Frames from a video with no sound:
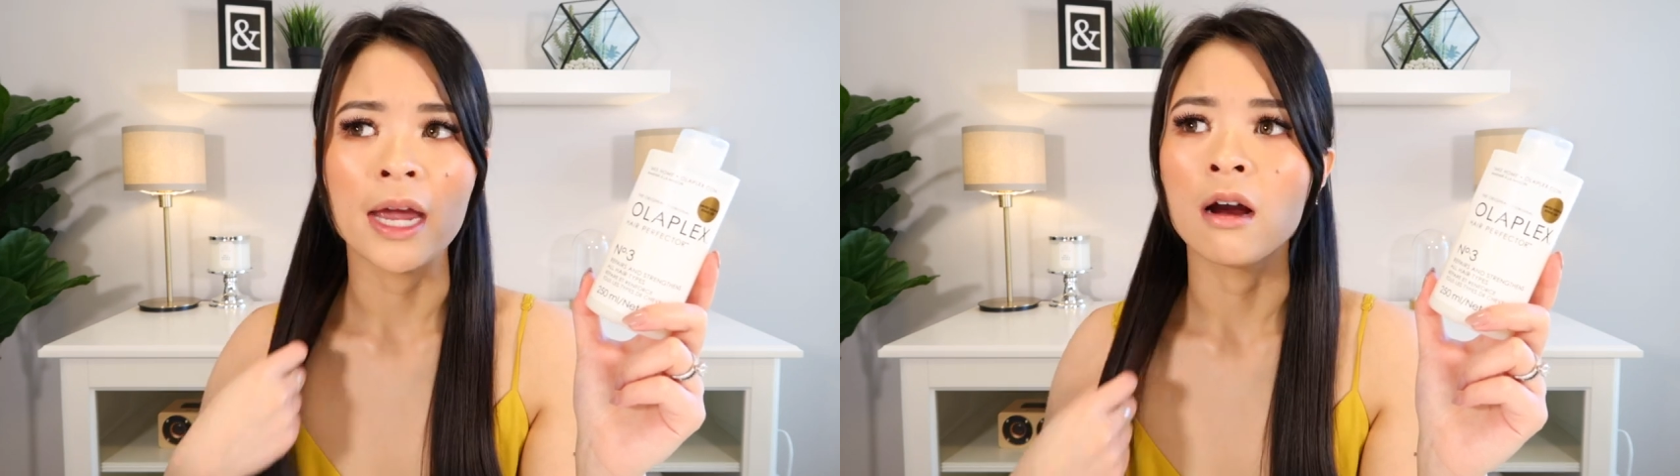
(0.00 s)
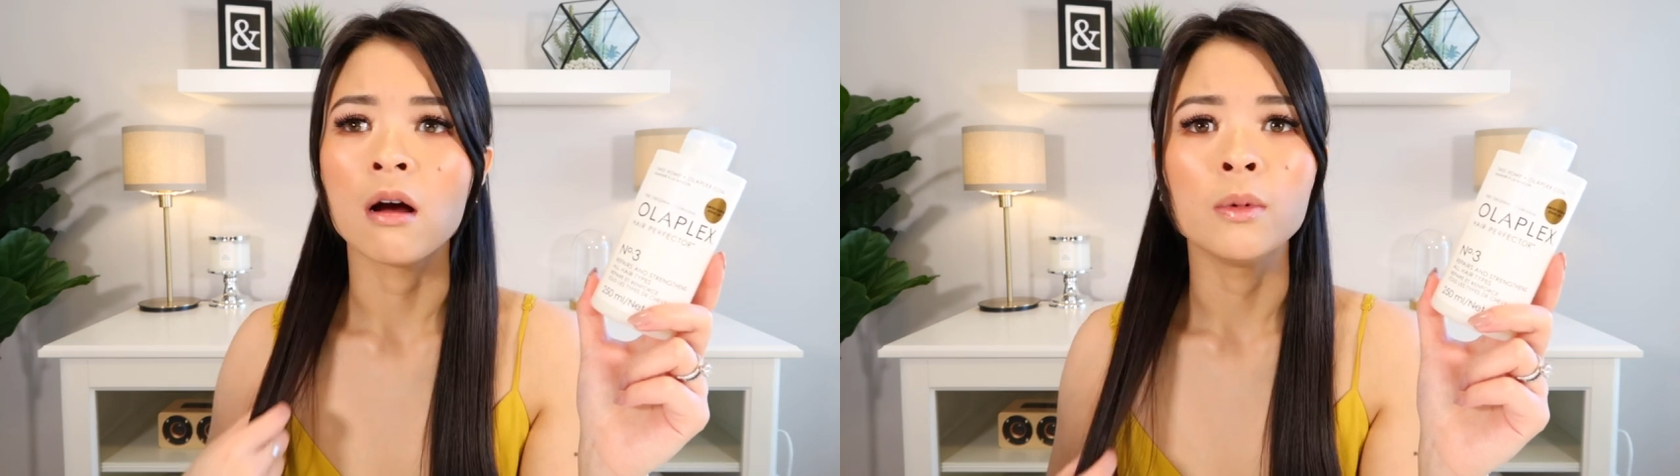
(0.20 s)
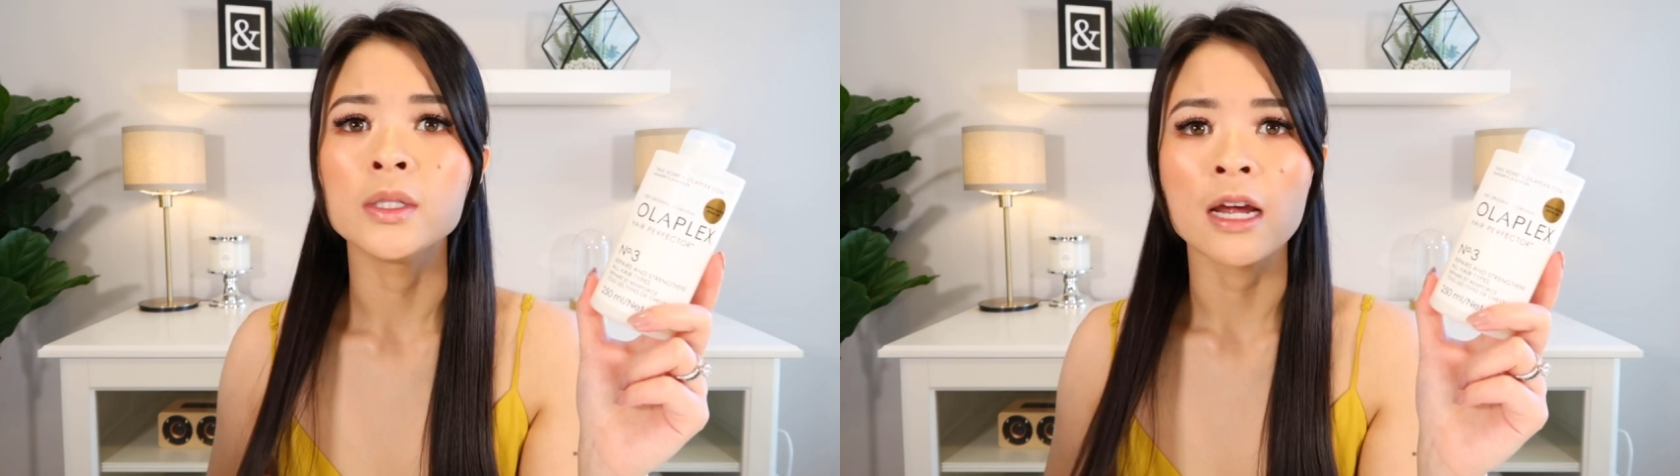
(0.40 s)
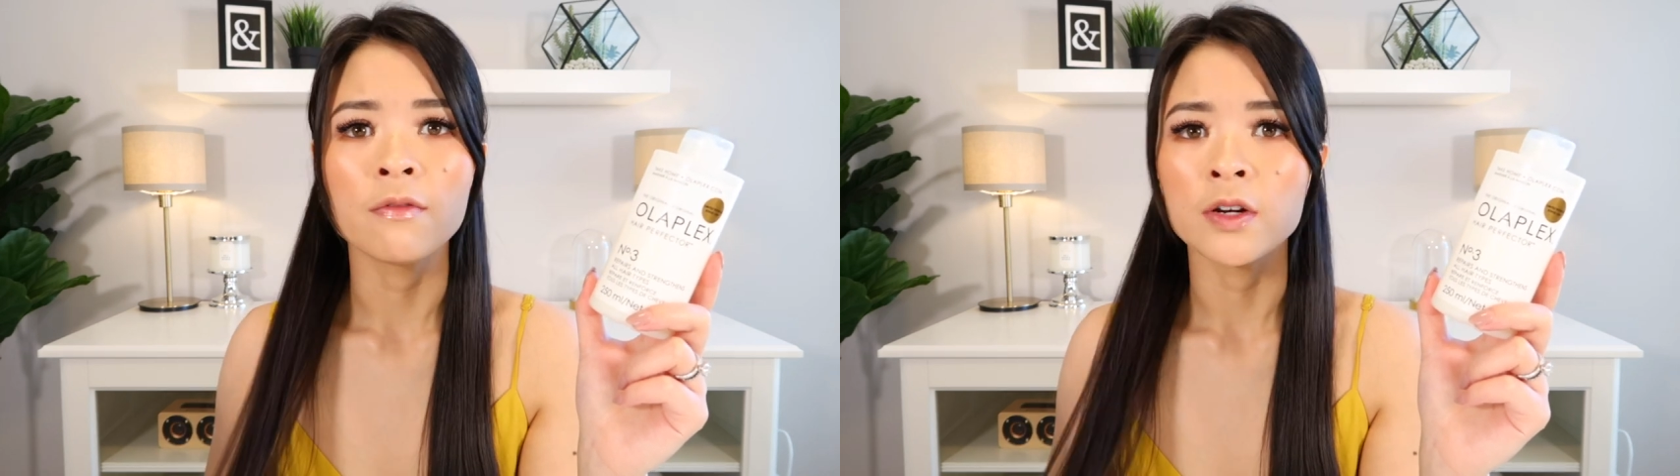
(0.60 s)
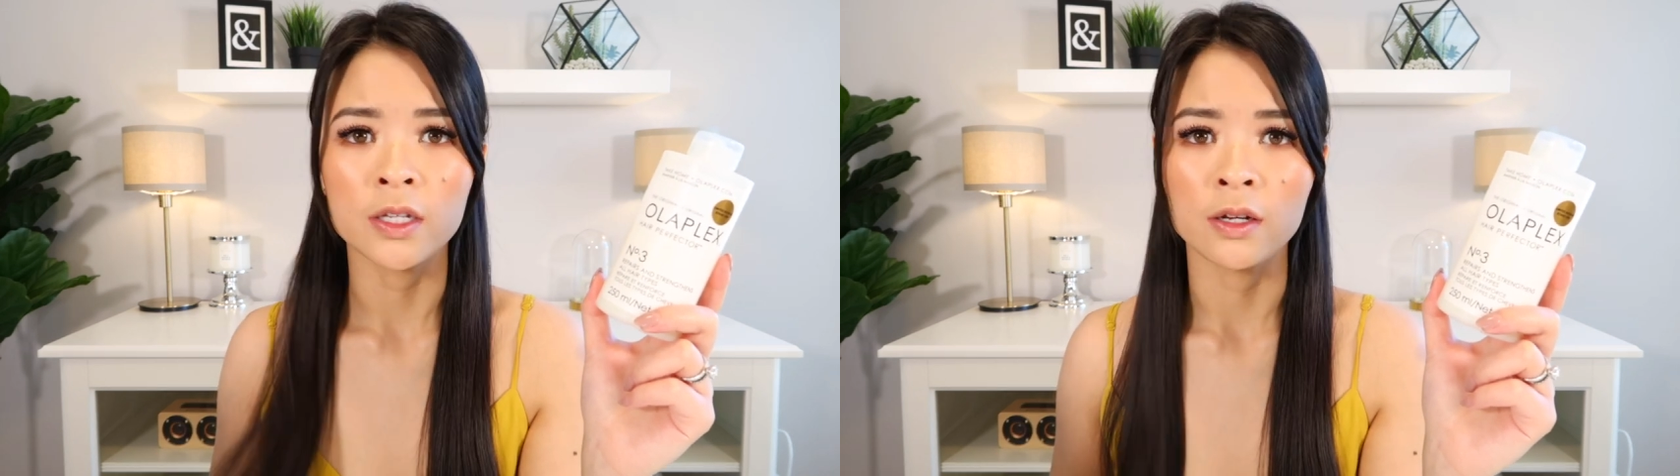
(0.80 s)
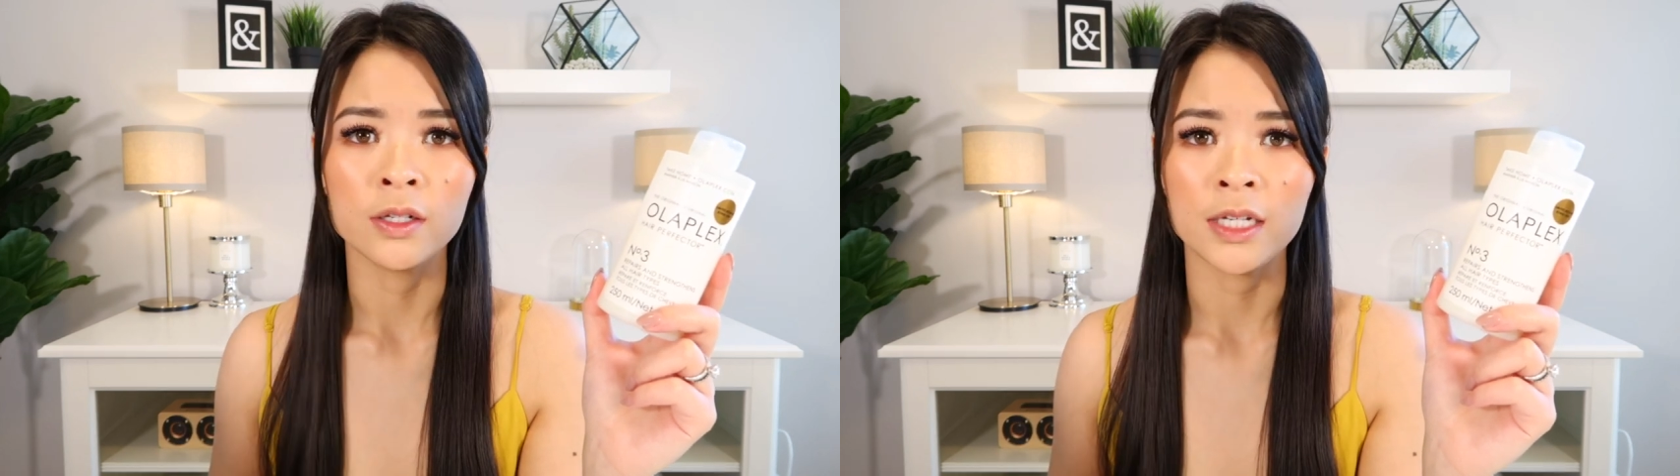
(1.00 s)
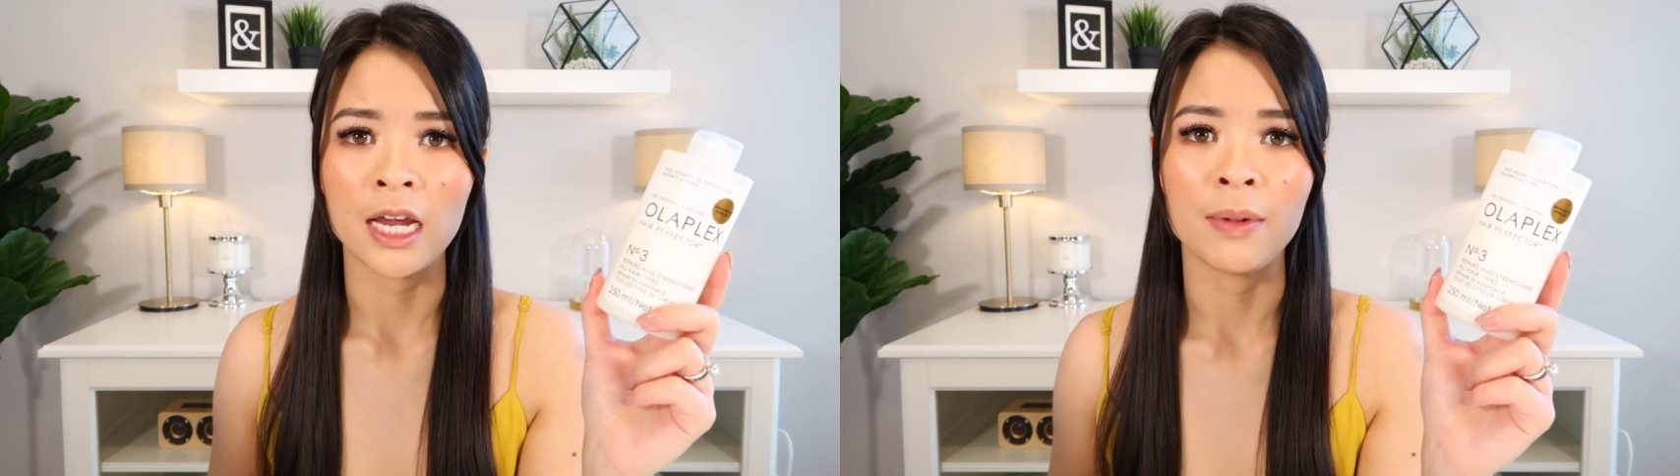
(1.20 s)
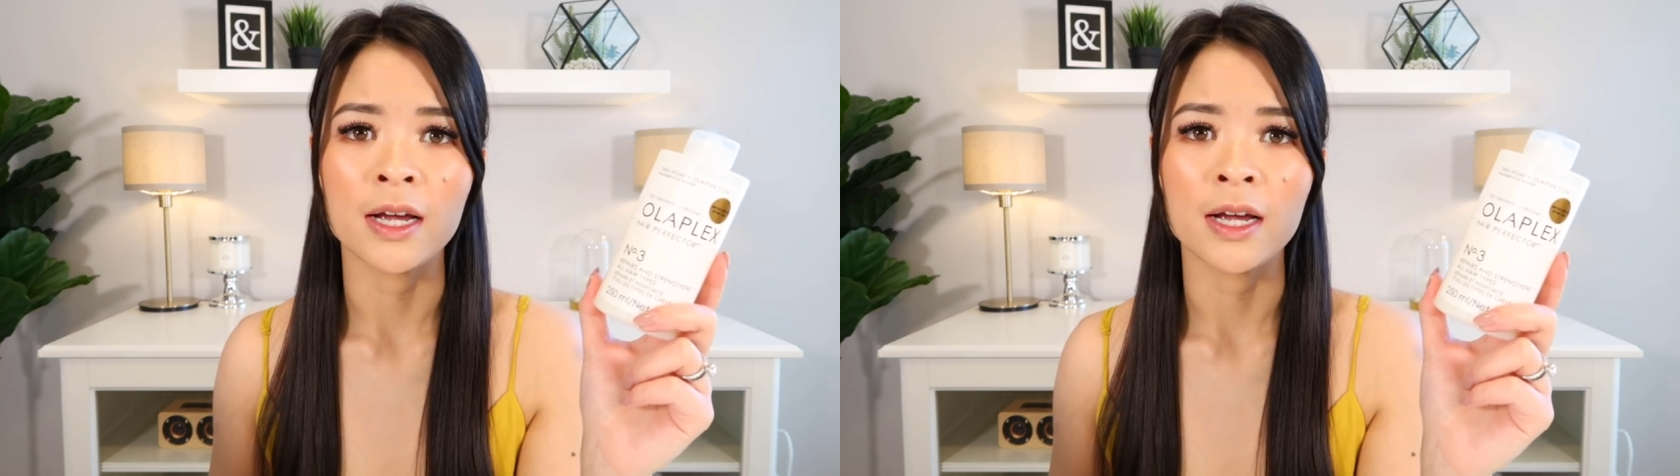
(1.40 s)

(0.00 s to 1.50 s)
hair almost every single day,